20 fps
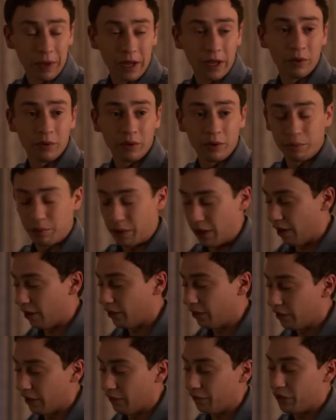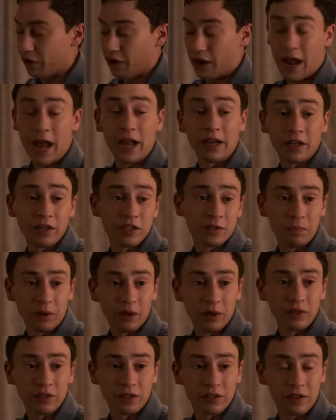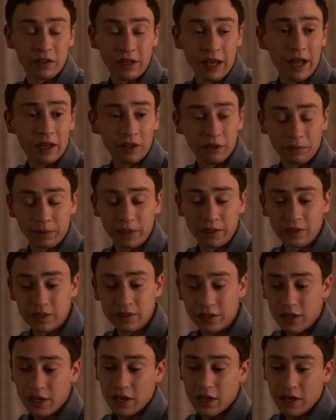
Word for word: penguin pair left their egg exposed to the elements,